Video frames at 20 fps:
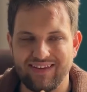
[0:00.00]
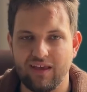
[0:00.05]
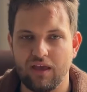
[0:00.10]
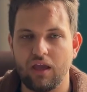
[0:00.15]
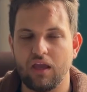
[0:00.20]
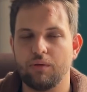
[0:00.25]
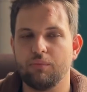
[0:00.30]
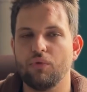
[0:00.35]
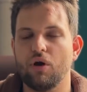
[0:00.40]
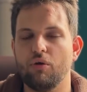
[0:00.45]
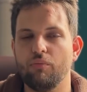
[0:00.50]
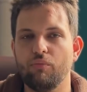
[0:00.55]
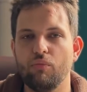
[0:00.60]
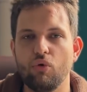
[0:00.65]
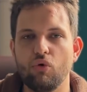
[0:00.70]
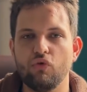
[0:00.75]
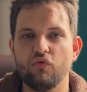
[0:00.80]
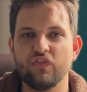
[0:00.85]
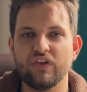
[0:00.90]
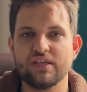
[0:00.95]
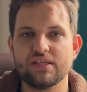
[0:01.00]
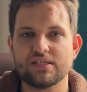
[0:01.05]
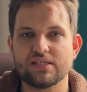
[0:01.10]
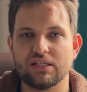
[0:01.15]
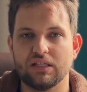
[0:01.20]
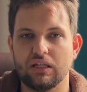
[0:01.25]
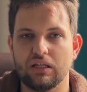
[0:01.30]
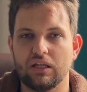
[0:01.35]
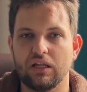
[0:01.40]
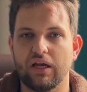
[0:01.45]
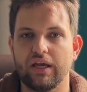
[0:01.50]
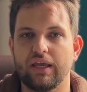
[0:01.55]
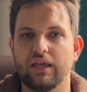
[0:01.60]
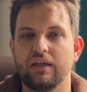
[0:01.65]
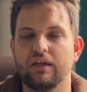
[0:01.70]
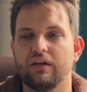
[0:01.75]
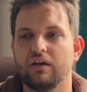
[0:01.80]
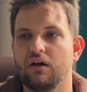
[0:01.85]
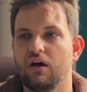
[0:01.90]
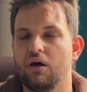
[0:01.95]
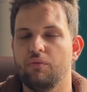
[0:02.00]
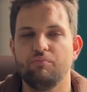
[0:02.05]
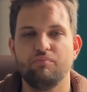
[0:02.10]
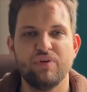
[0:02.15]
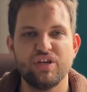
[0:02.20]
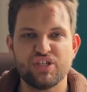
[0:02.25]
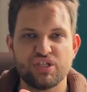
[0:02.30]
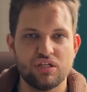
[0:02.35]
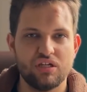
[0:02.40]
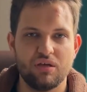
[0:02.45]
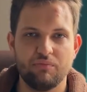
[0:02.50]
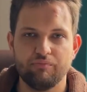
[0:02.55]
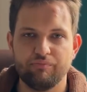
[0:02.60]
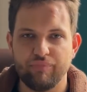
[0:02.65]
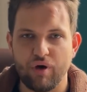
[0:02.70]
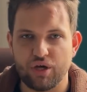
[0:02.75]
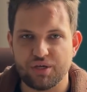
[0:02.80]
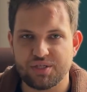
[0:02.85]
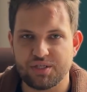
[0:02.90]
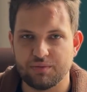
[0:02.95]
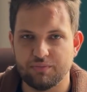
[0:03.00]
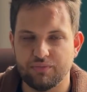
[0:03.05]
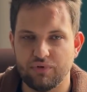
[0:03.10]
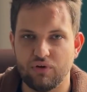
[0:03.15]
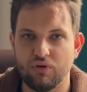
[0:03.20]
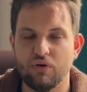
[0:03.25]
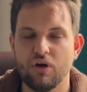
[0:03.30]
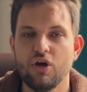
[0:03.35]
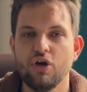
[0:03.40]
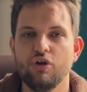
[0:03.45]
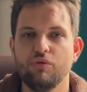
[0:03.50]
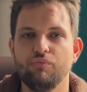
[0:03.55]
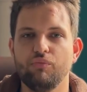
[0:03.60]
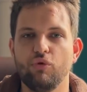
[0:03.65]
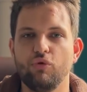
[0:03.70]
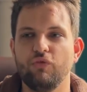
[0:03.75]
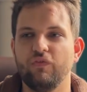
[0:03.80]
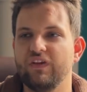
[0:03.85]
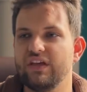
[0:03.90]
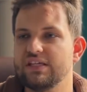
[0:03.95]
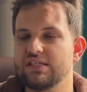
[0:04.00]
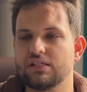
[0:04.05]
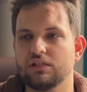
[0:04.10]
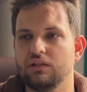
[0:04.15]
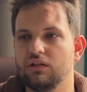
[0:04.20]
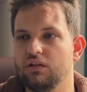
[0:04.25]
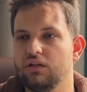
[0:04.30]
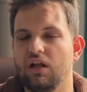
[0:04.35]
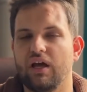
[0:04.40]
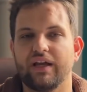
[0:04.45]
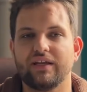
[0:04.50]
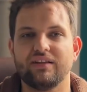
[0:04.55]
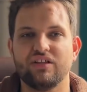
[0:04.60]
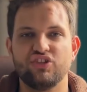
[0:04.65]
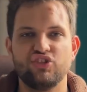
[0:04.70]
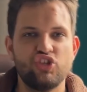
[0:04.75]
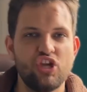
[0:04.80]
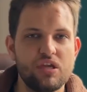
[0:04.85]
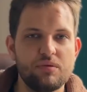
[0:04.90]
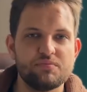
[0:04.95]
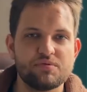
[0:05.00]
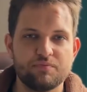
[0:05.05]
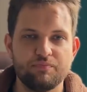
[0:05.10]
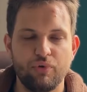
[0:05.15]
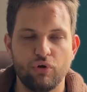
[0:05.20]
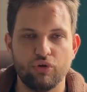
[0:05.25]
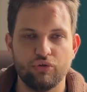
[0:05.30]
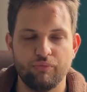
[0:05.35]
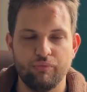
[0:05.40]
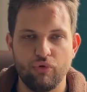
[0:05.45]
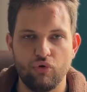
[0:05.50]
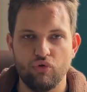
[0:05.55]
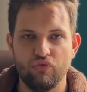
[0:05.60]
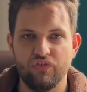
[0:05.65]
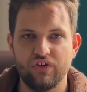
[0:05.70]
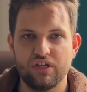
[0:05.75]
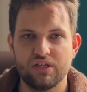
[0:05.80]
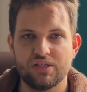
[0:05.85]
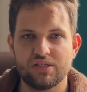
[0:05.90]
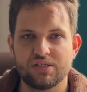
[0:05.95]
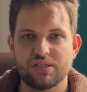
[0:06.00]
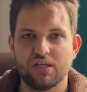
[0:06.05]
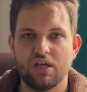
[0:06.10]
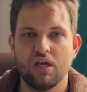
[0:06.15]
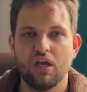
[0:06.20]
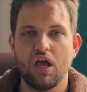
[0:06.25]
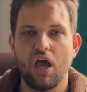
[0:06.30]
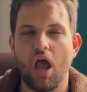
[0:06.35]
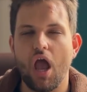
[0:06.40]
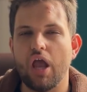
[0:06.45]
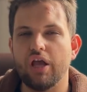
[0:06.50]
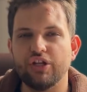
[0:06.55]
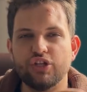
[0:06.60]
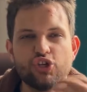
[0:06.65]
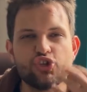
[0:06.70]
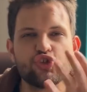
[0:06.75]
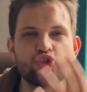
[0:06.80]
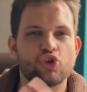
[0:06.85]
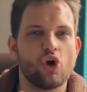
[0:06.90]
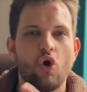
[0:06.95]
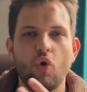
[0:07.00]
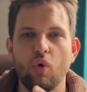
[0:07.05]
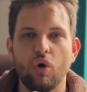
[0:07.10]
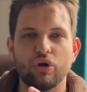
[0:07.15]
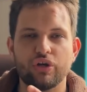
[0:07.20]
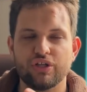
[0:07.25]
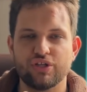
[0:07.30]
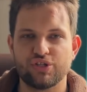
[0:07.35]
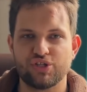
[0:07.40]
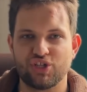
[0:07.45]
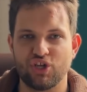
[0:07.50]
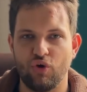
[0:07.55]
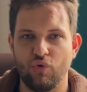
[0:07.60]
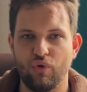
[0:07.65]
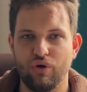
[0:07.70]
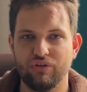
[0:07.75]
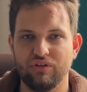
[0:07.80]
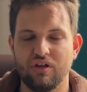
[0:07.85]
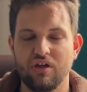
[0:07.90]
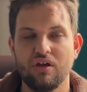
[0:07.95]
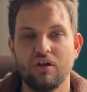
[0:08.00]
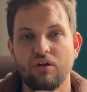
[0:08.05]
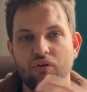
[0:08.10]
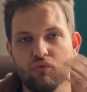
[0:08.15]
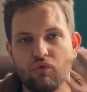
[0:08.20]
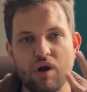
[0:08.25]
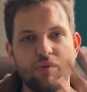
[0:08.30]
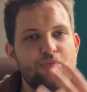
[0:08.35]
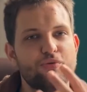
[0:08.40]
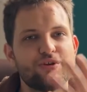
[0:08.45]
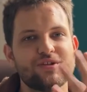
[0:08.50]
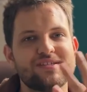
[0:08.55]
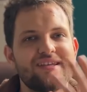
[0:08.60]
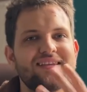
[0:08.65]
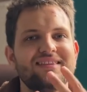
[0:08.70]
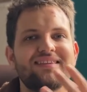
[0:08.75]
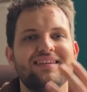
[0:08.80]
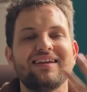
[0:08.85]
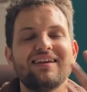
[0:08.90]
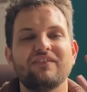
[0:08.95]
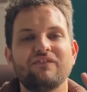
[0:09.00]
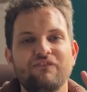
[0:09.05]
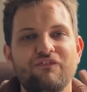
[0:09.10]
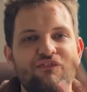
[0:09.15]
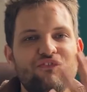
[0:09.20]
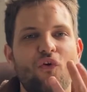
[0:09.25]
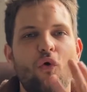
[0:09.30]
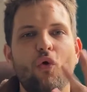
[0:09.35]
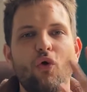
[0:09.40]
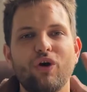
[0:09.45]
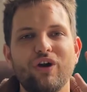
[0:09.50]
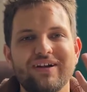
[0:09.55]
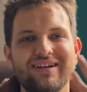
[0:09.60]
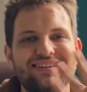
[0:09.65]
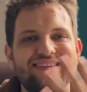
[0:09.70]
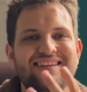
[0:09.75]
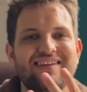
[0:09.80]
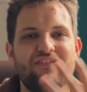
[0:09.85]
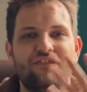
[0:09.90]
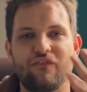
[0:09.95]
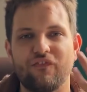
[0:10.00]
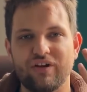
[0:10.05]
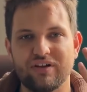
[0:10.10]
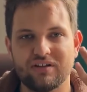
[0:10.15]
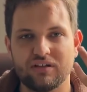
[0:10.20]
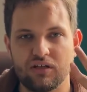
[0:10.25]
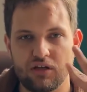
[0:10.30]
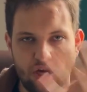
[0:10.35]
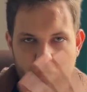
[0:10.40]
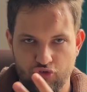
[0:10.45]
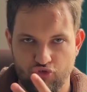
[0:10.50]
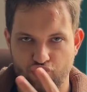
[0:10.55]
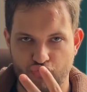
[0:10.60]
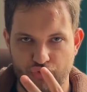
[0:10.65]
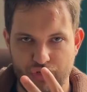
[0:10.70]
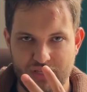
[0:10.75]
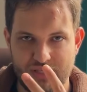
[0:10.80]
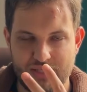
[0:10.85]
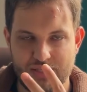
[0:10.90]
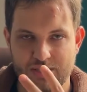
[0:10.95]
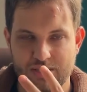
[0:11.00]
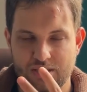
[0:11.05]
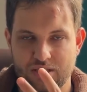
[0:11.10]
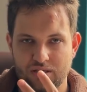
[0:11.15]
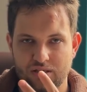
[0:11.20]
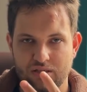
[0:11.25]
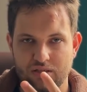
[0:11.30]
Game, movies like Mission Impossible, movies like the James Bond movies, and so on, representing 4 different countries